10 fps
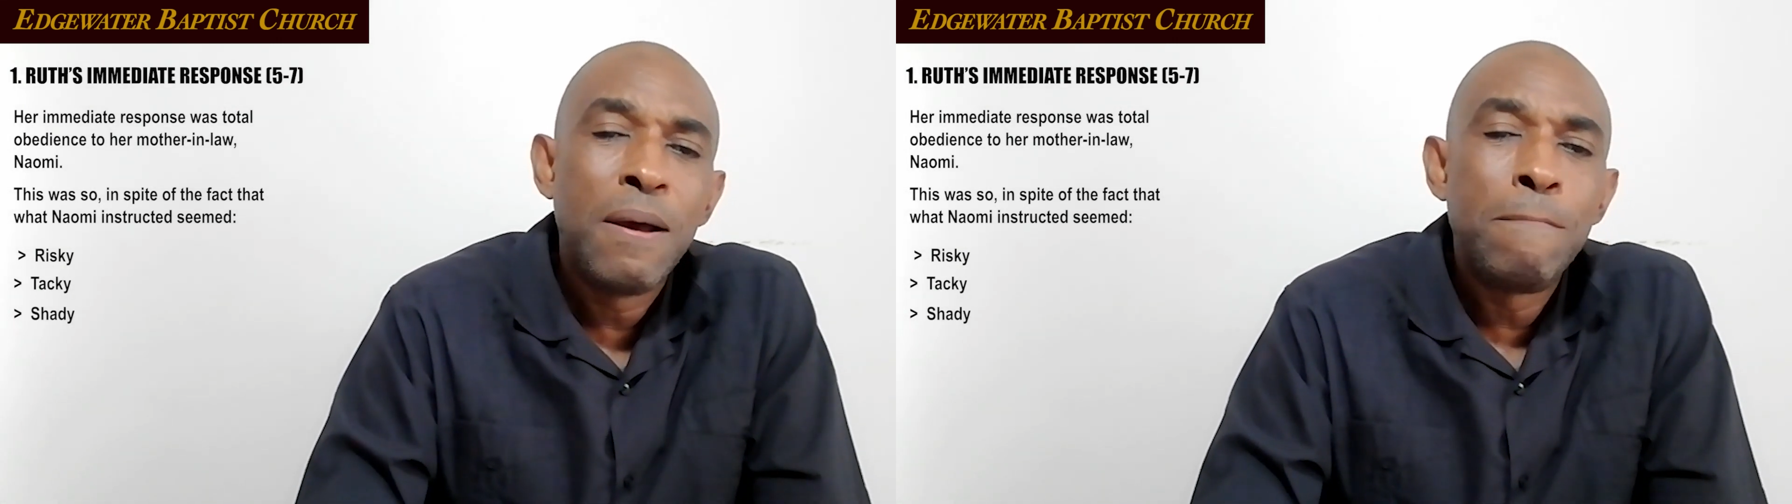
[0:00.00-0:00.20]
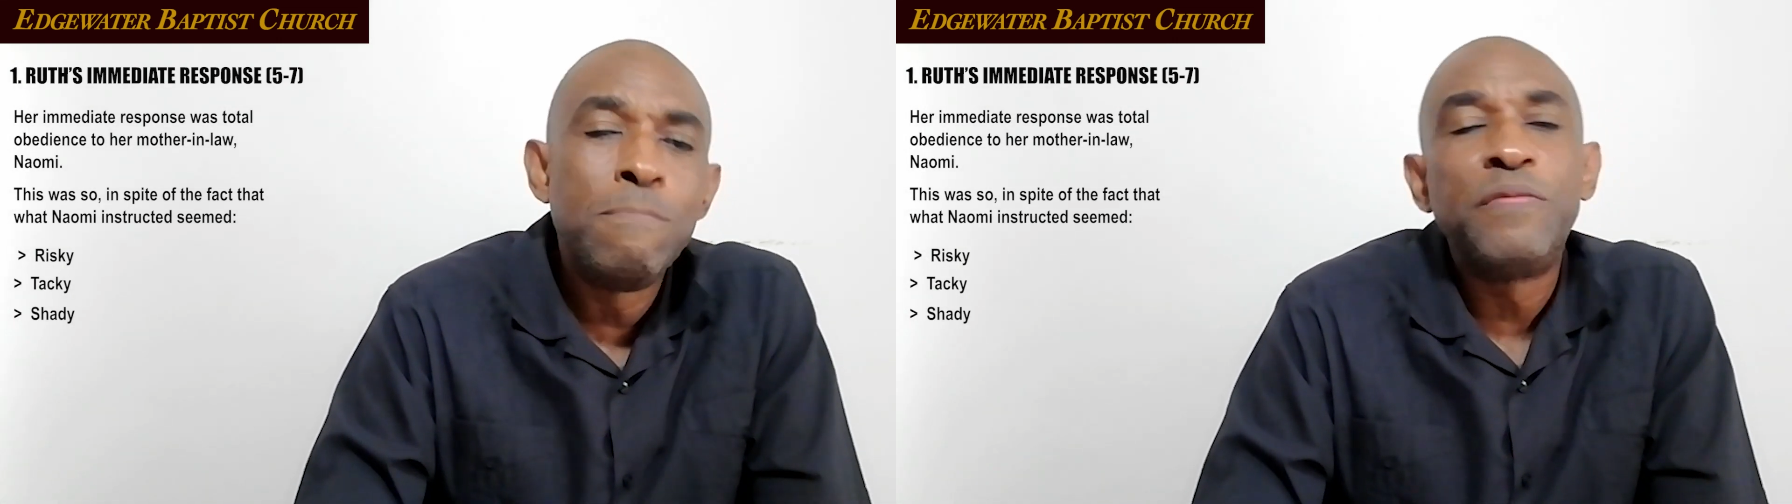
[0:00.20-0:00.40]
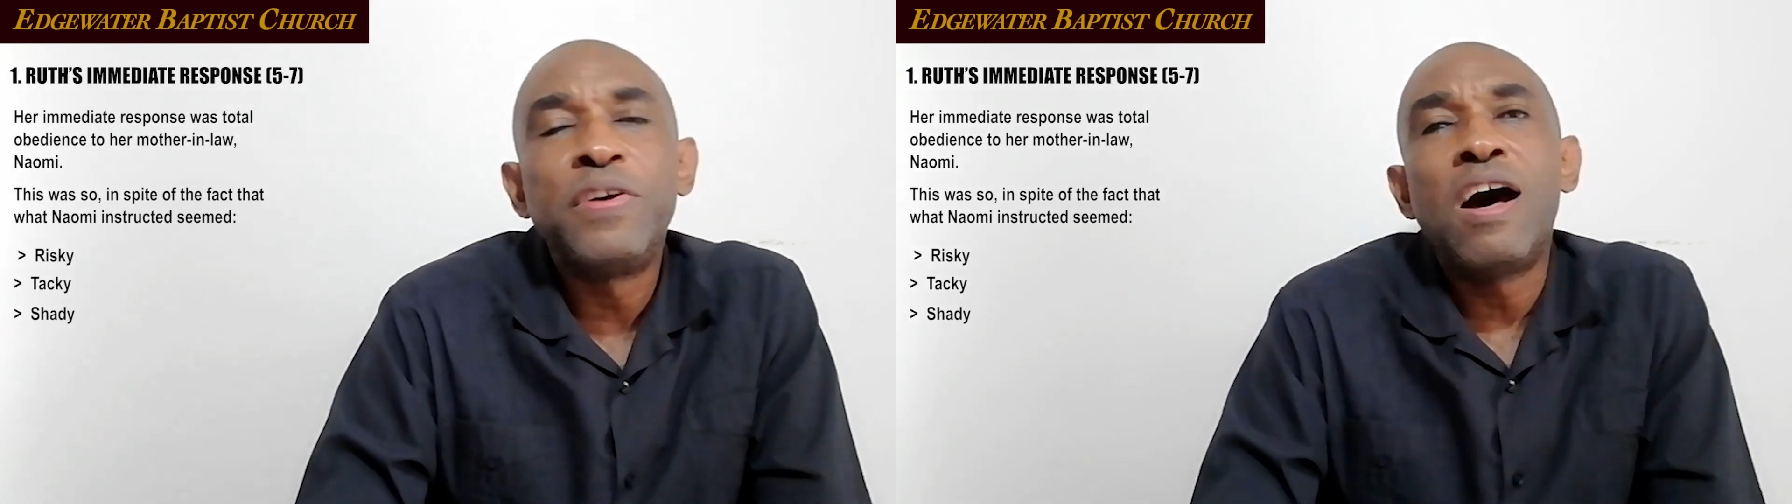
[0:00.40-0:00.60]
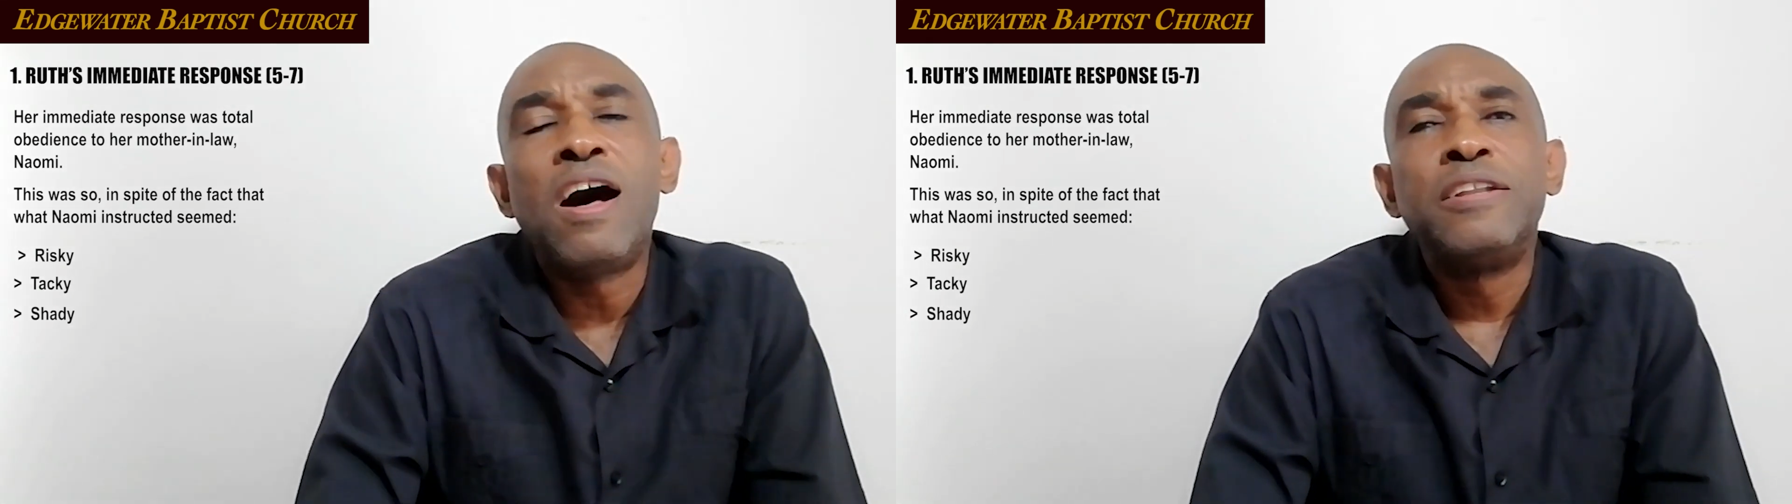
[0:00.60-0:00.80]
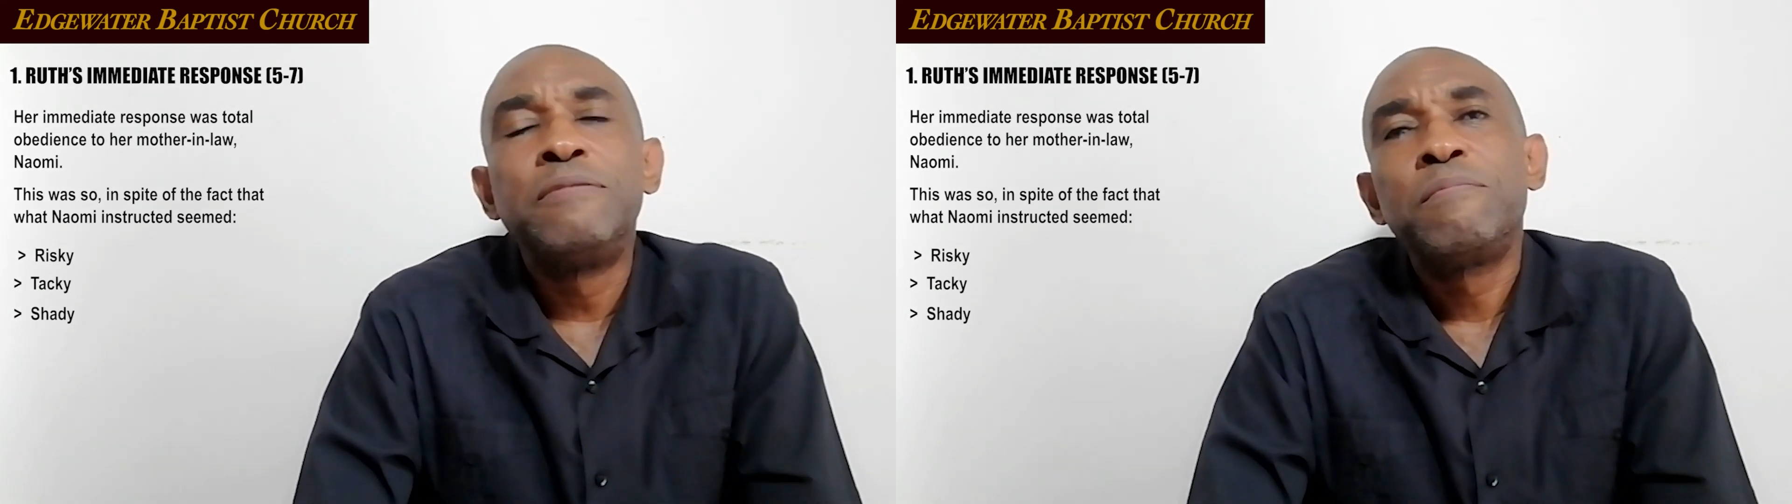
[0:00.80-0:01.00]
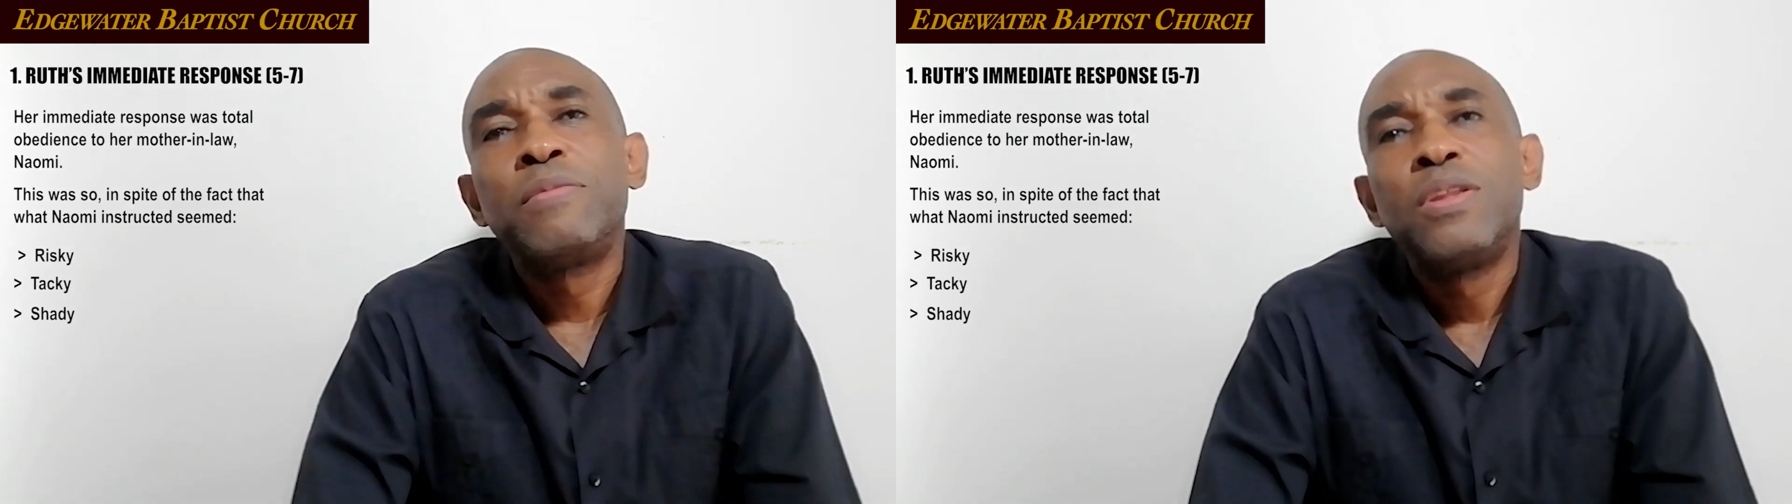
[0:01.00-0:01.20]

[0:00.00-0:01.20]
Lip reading: Moving on,